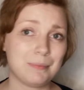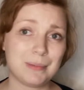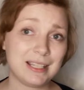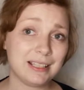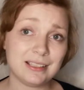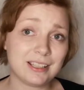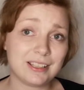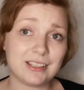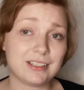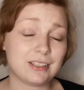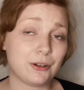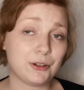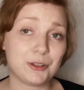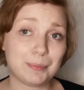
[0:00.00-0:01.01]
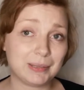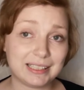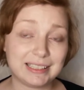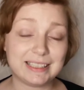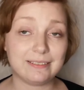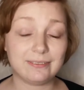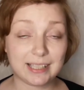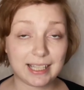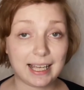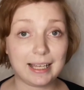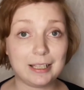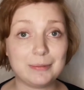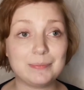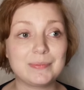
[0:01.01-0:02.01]
being to the south plenty of
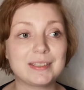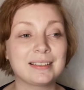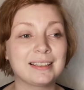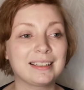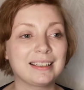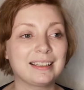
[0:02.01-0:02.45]
times,